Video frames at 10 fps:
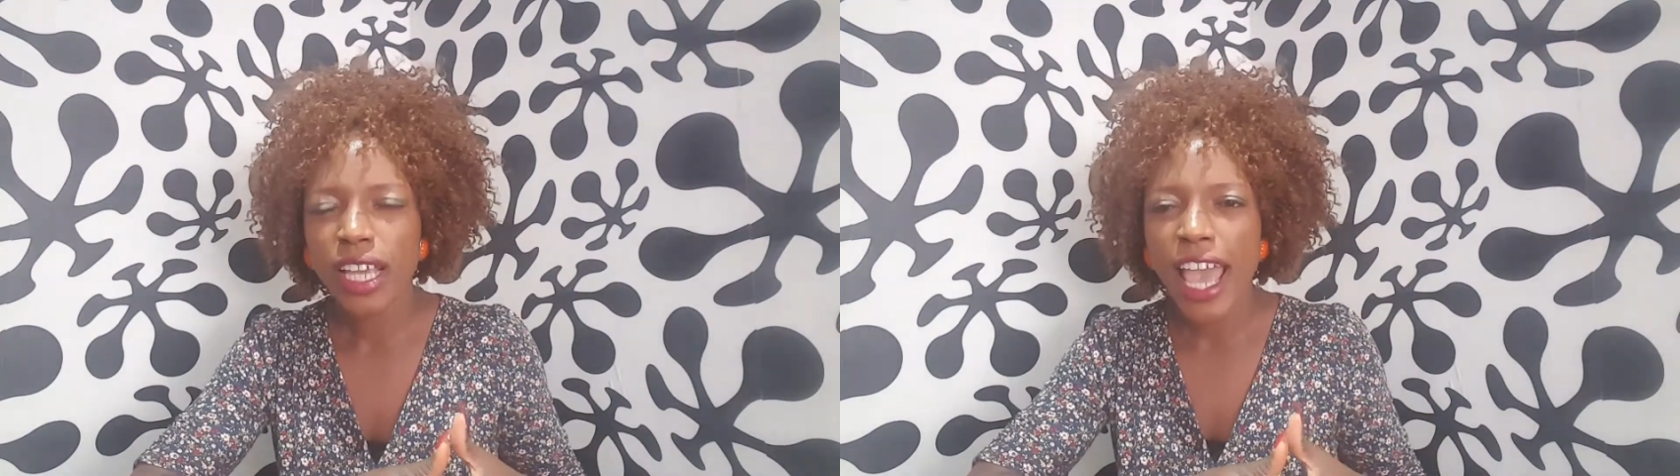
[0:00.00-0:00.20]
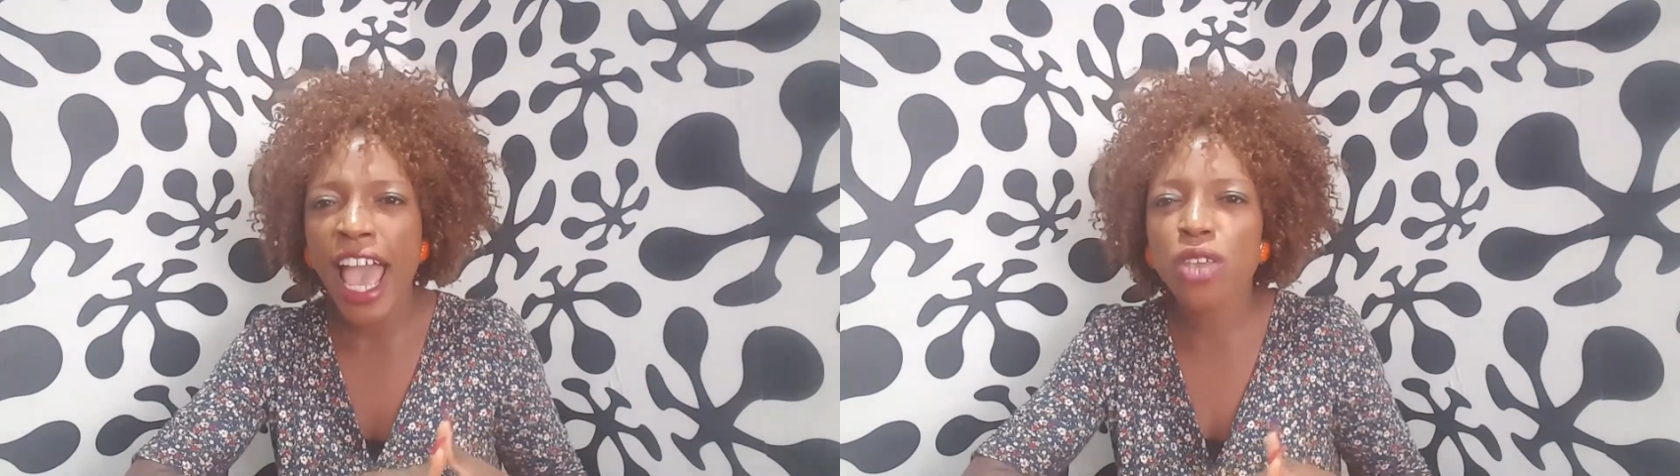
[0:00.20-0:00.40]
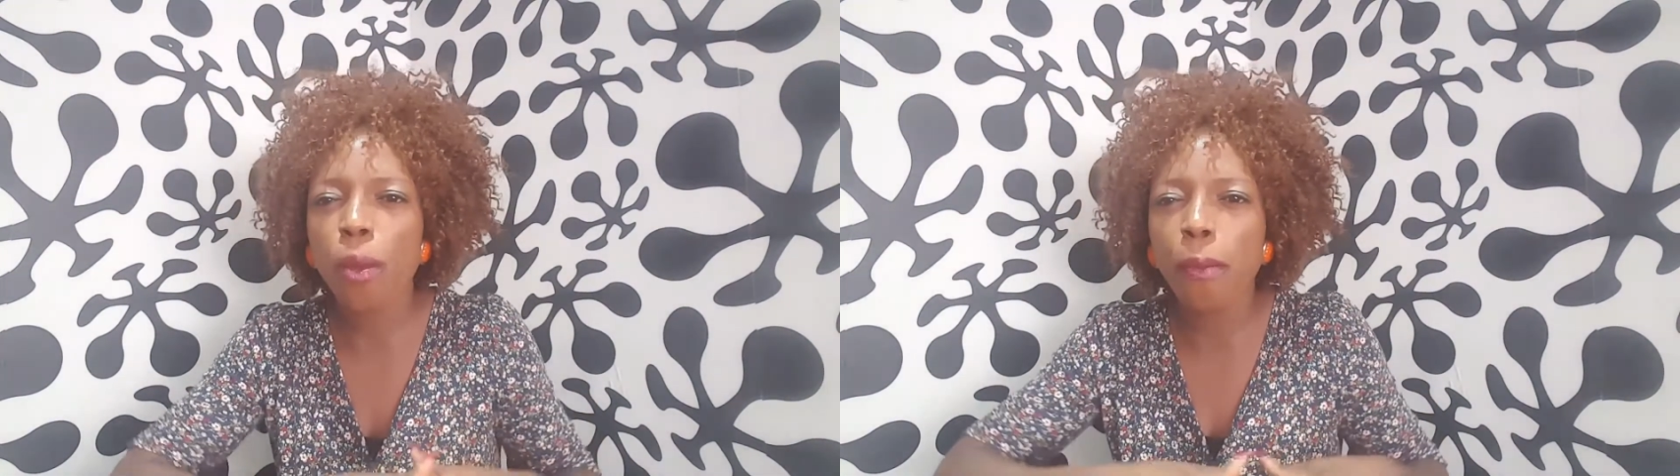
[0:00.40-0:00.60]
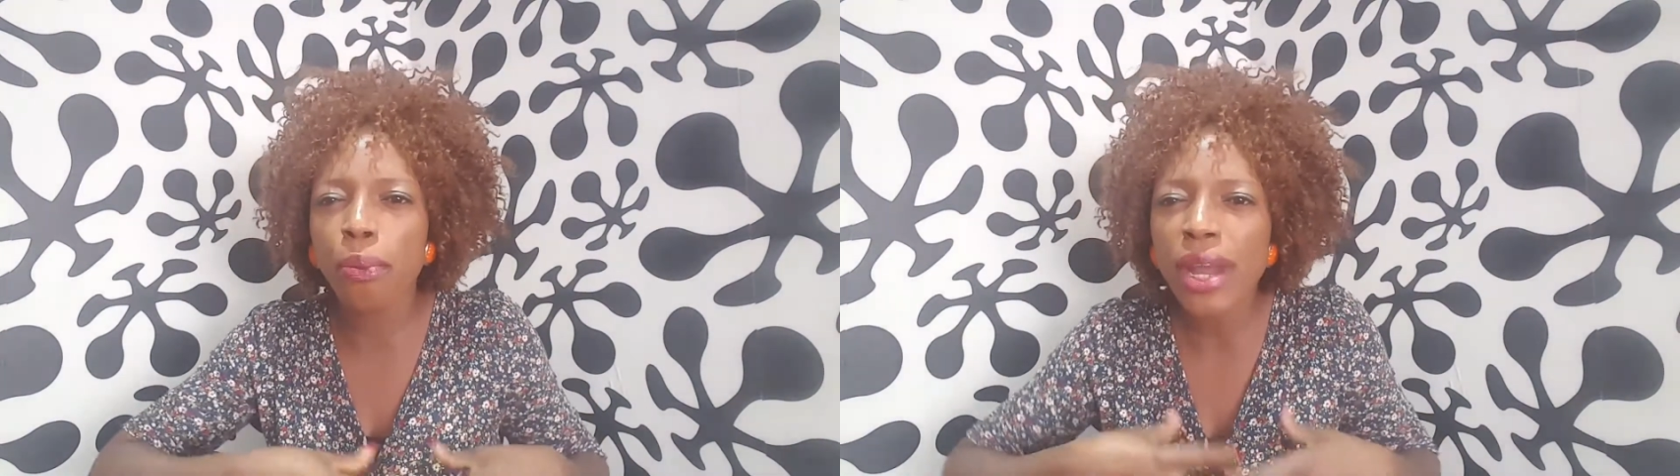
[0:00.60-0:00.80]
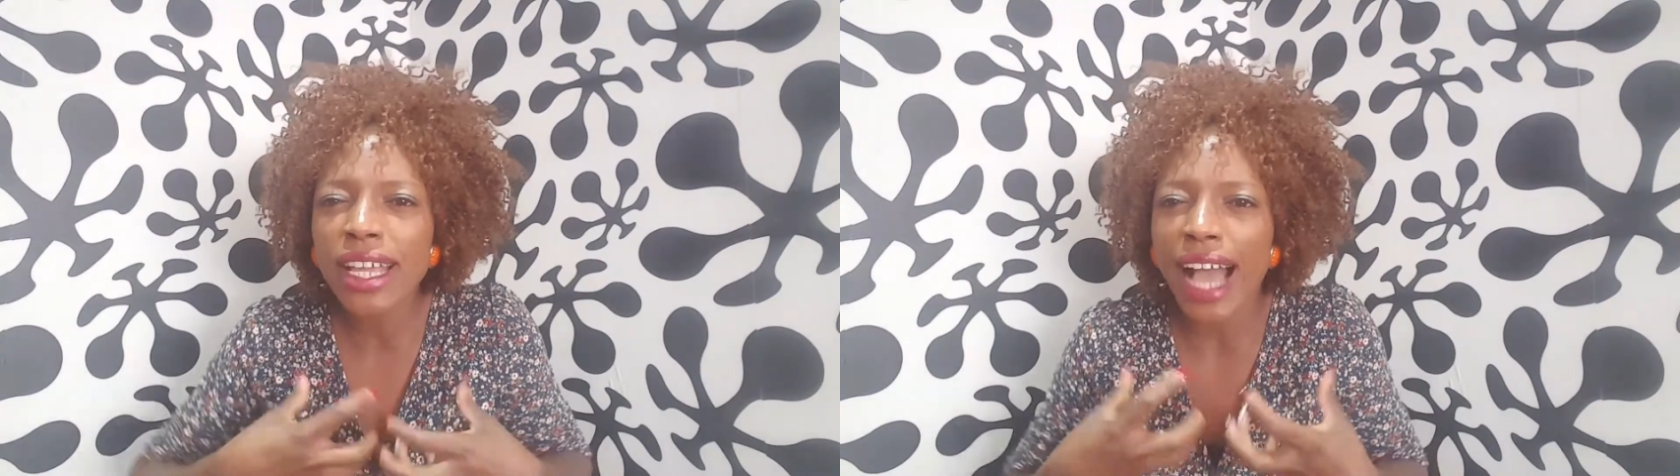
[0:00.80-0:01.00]
And you
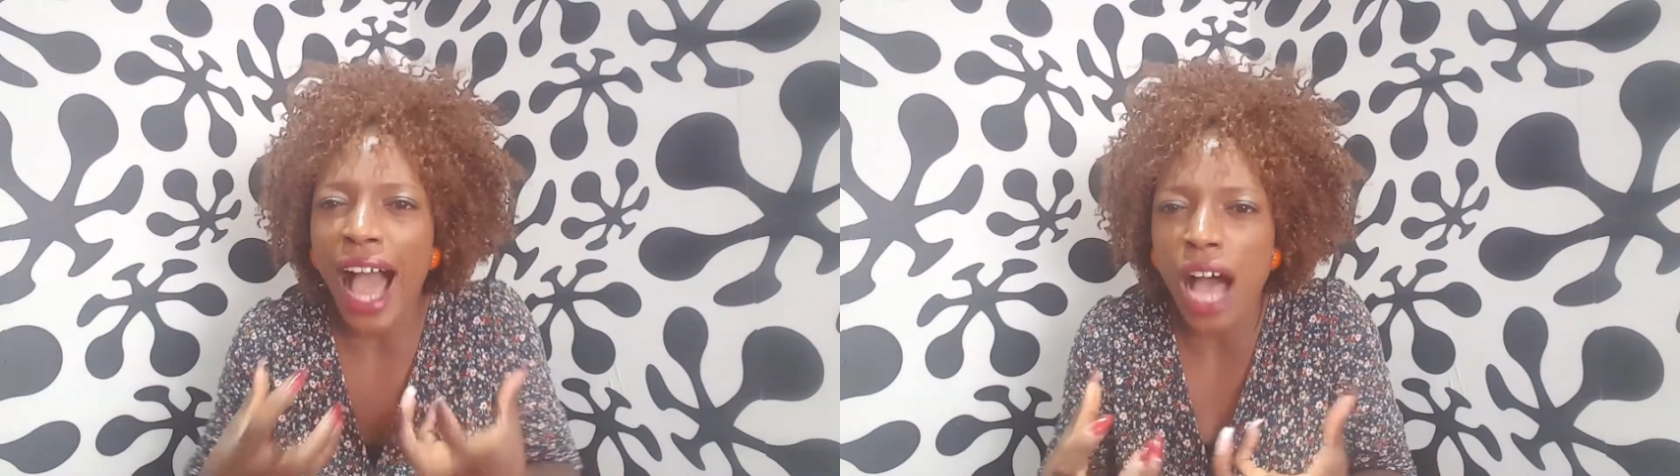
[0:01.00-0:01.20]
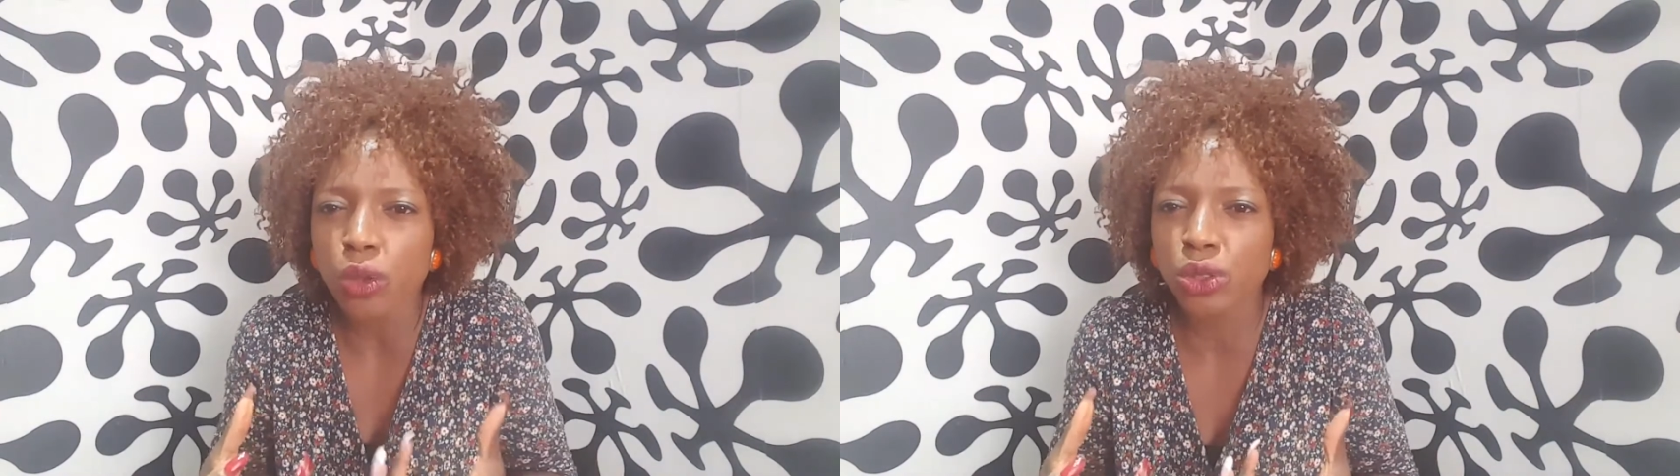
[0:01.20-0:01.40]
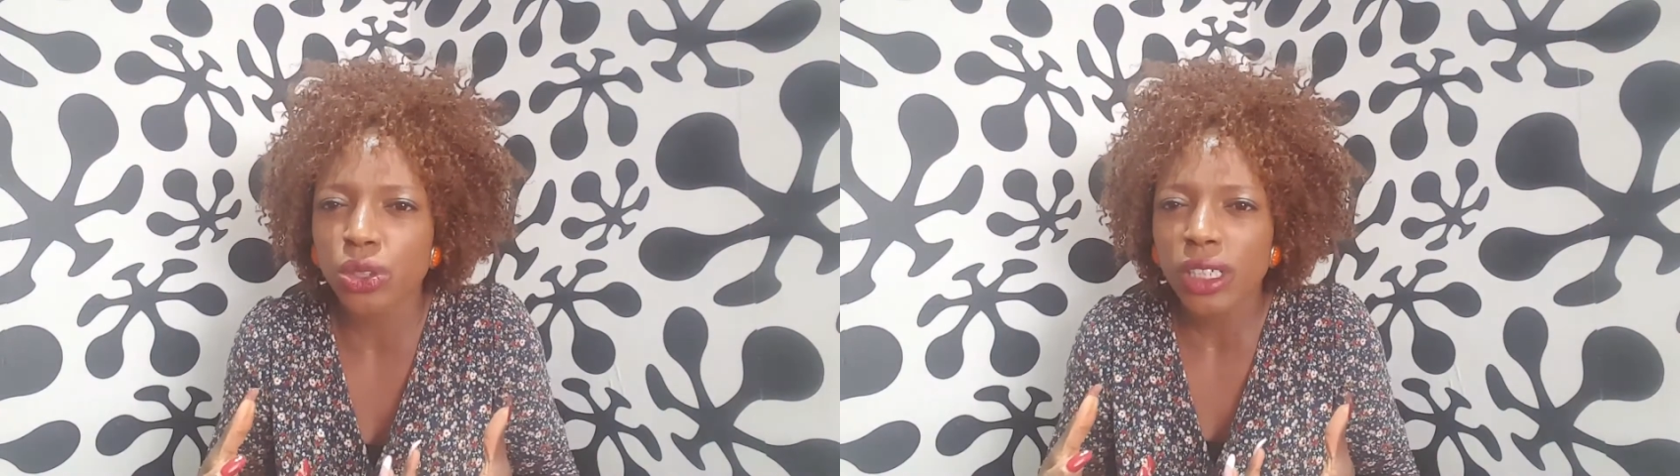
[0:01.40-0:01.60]
bring out